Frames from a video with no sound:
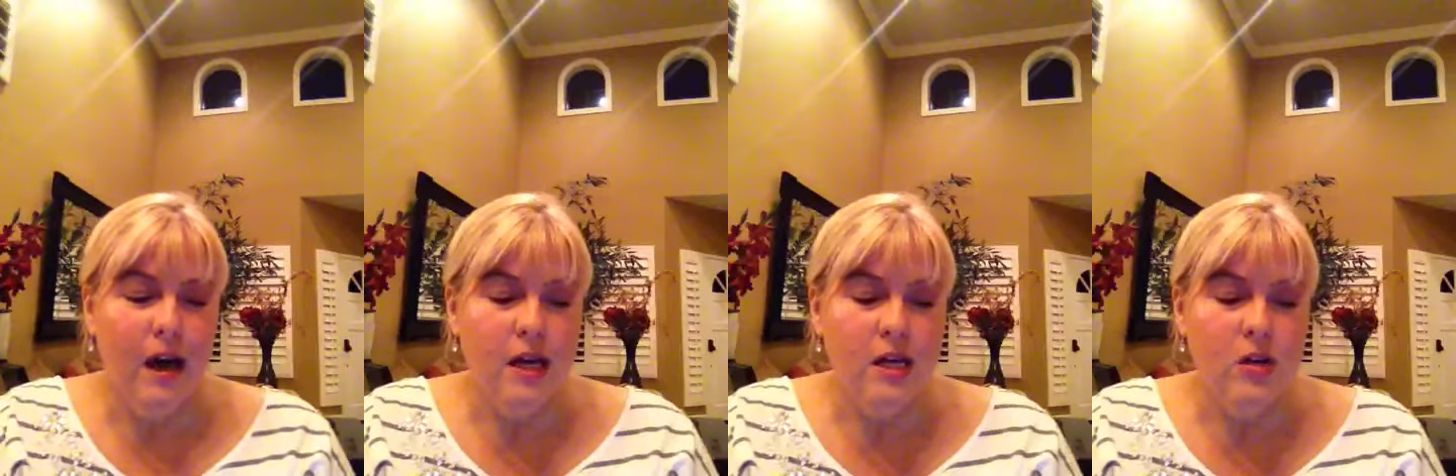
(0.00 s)

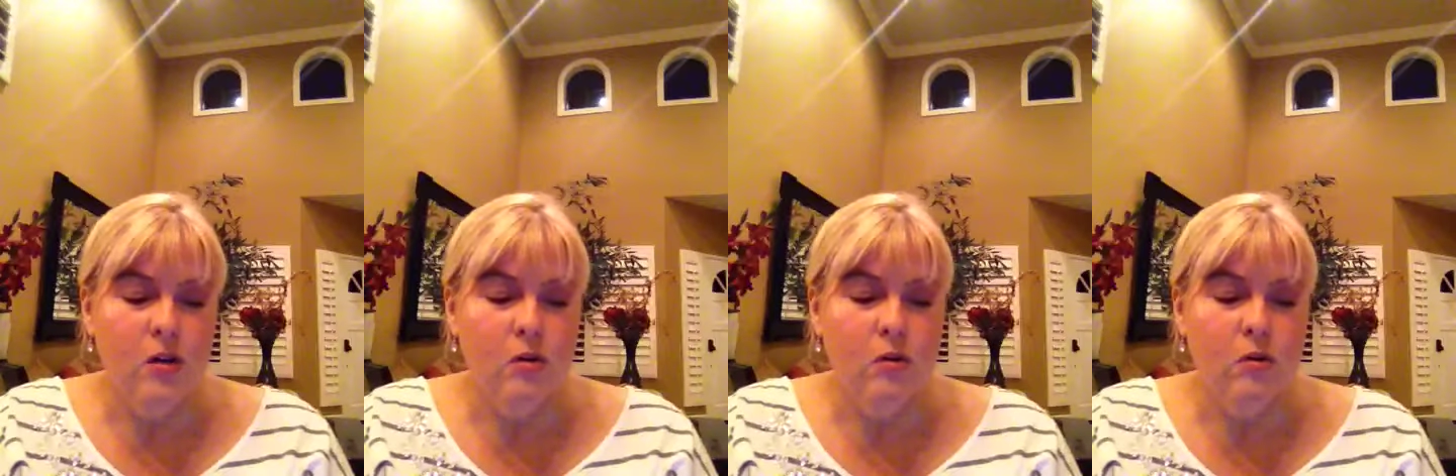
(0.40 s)
you
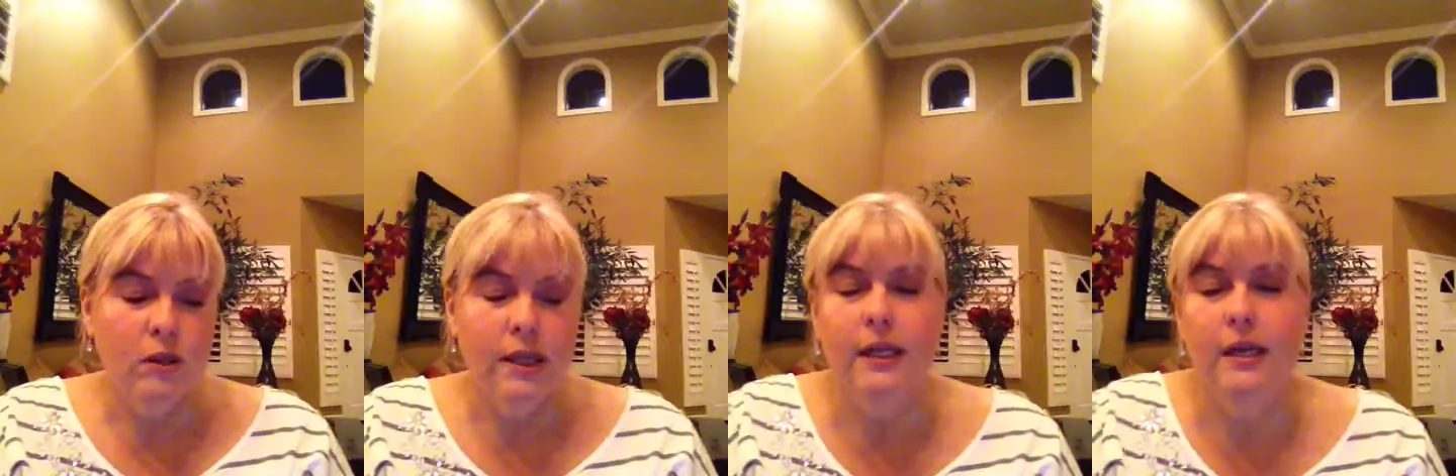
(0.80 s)
know,
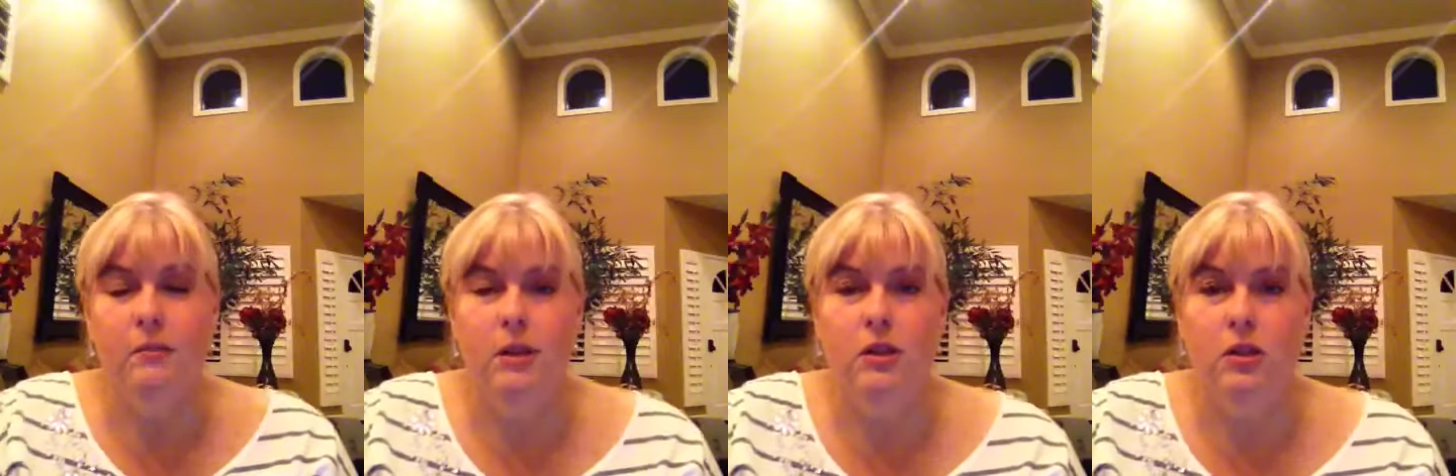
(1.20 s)
leading
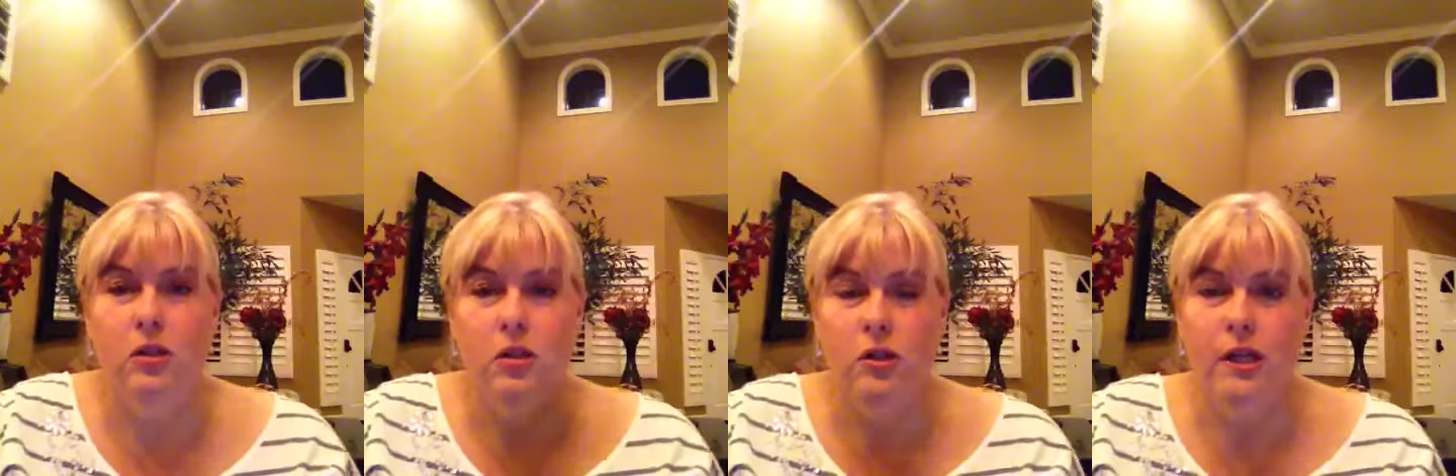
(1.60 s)
up to
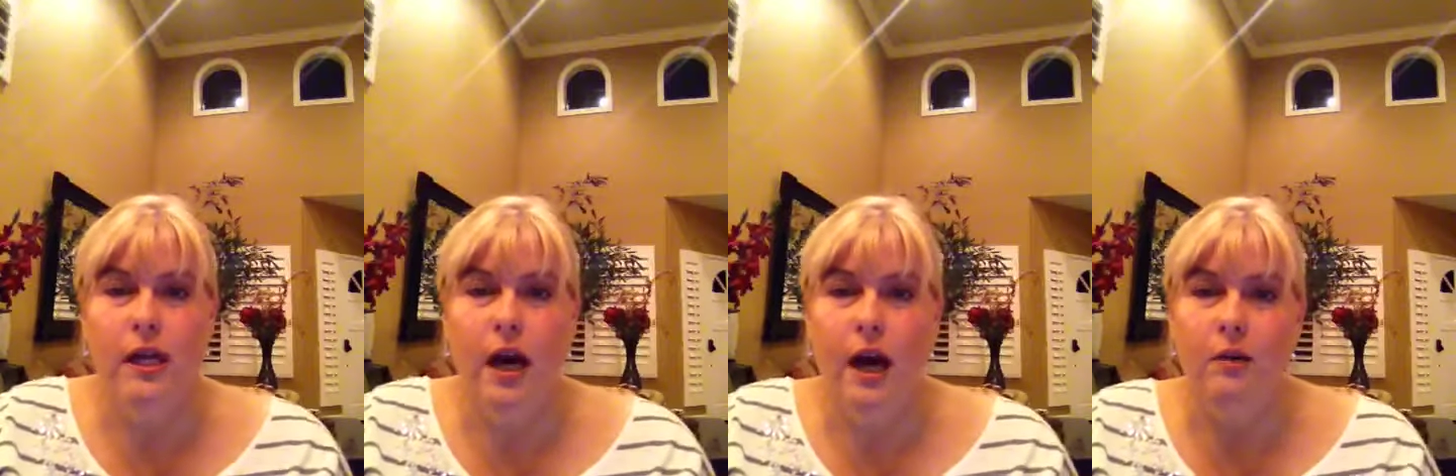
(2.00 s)

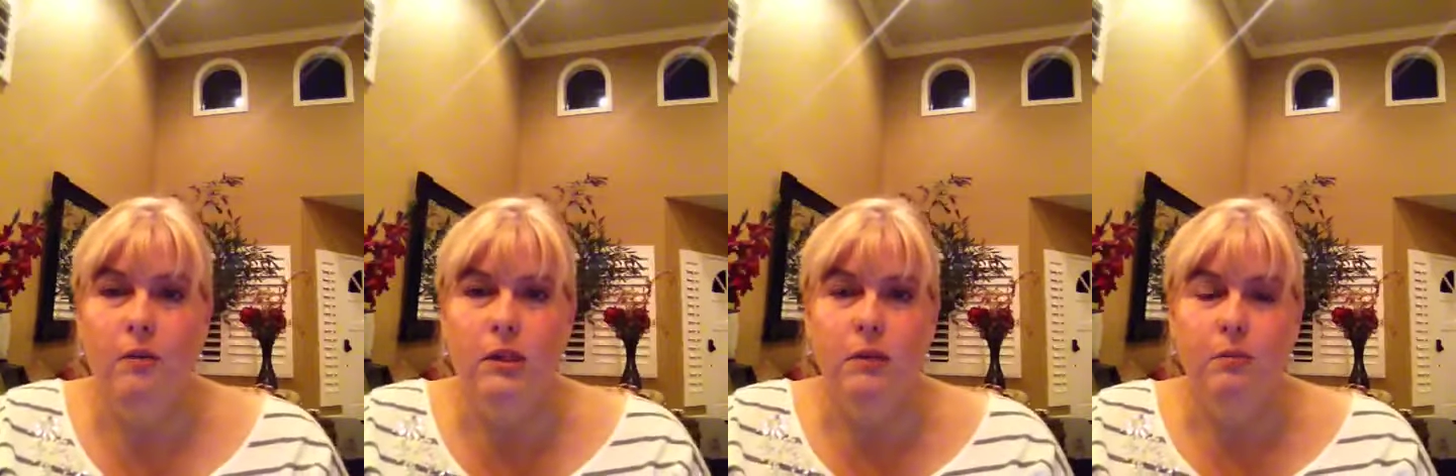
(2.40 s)
surgery, I
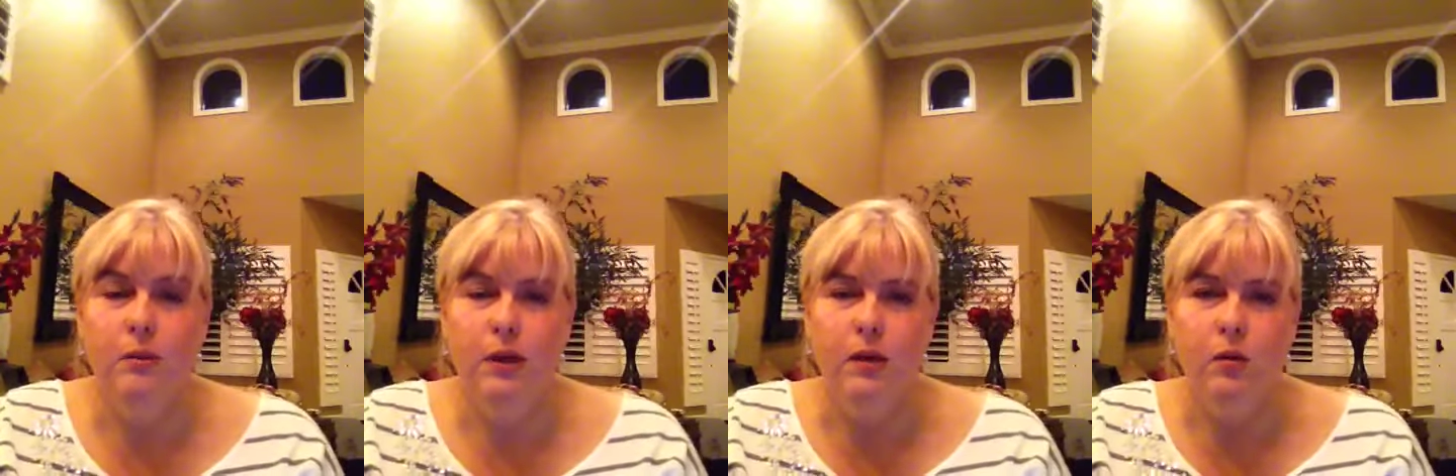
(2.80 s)
was a
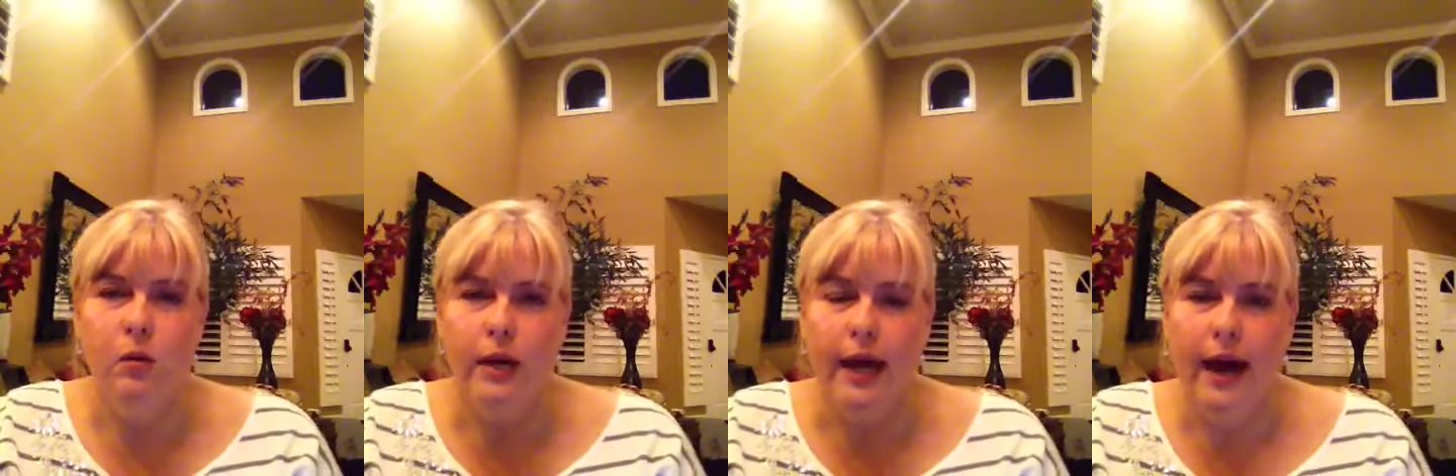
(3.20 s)
pretty
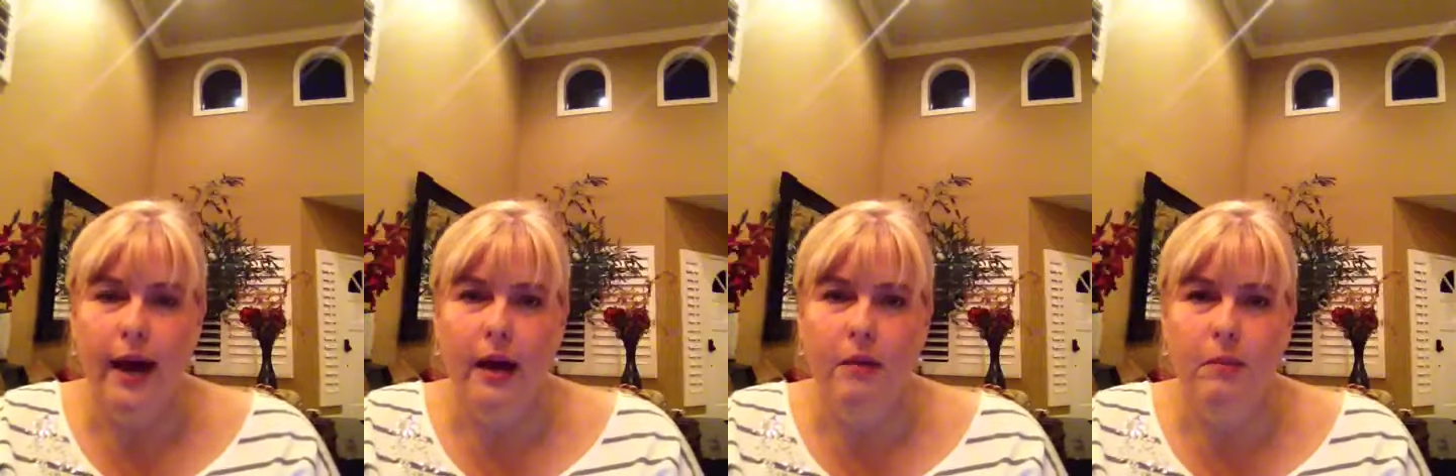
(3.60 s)
cool
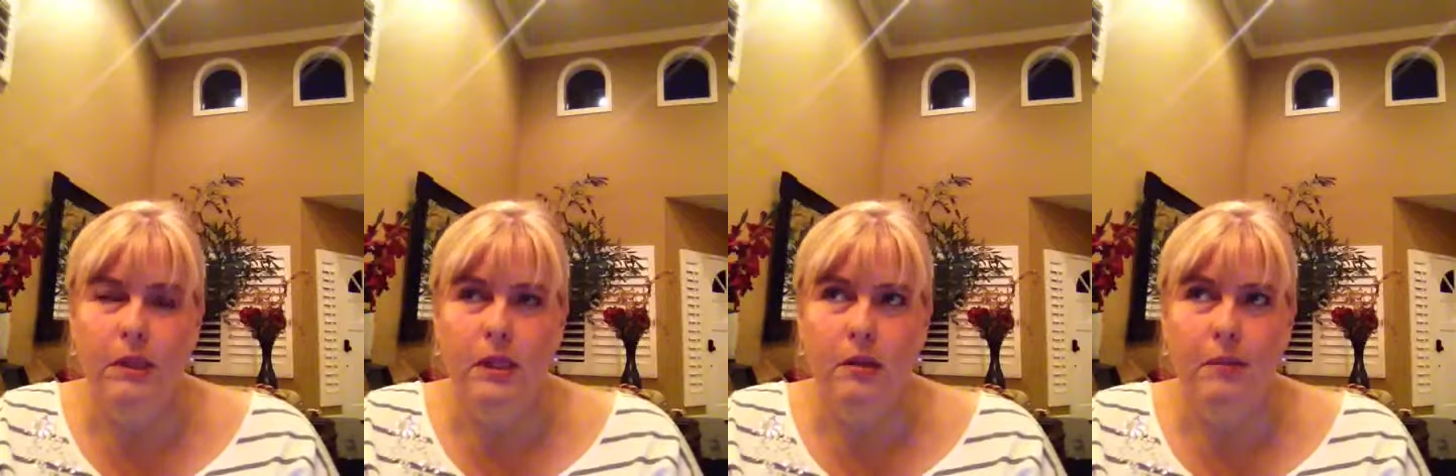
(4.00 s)
cat up
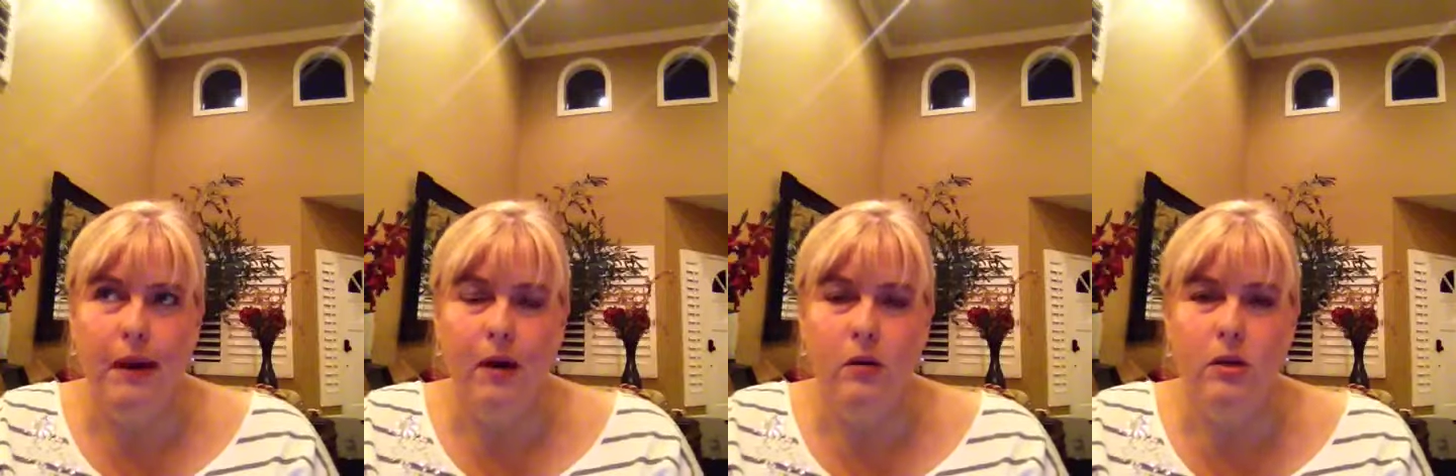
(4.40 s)
until
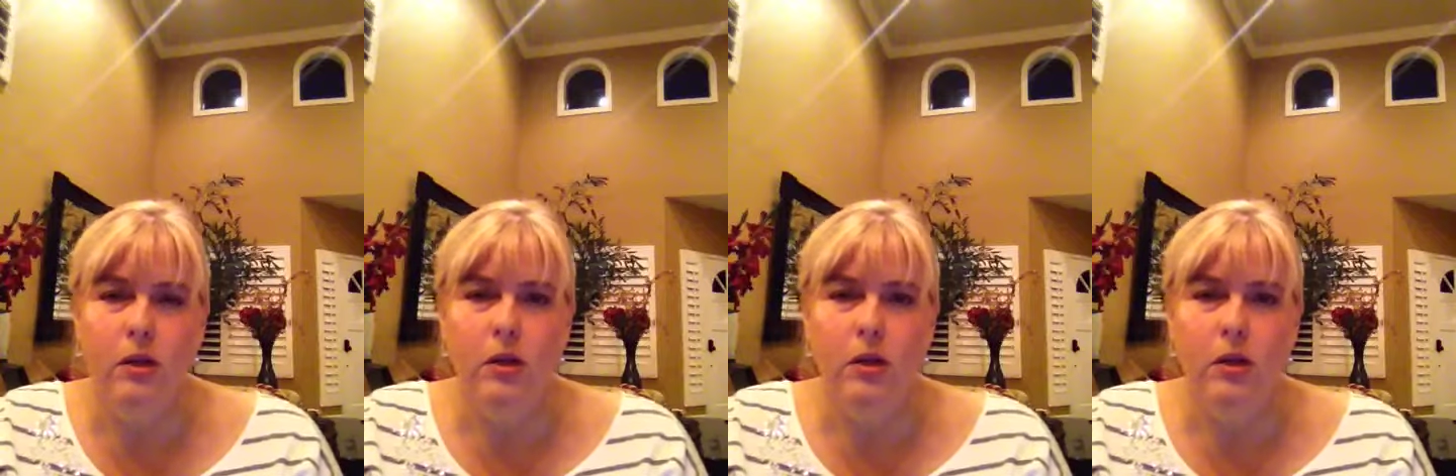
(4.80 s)
about,